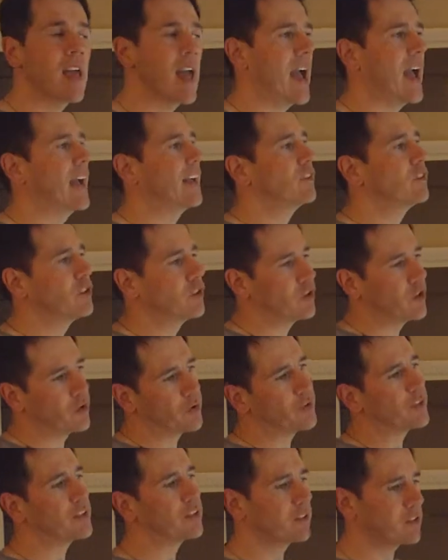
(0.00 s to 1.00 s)
and you know
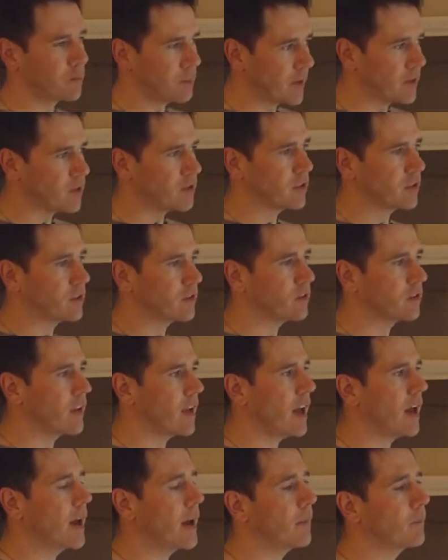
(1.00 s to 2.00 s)
these suspension
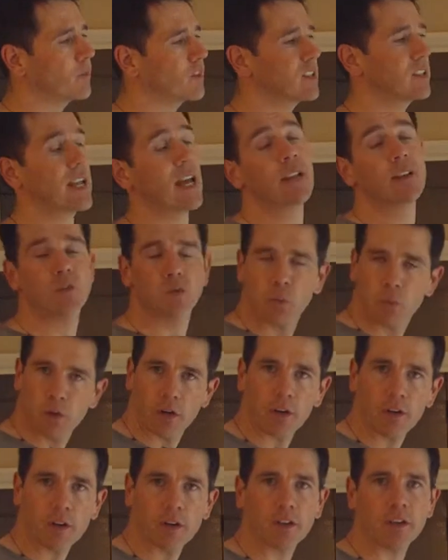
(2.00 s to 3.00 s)
settings
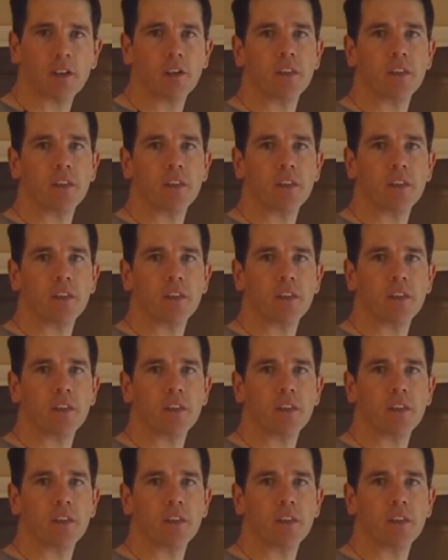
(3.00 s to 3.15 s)
work,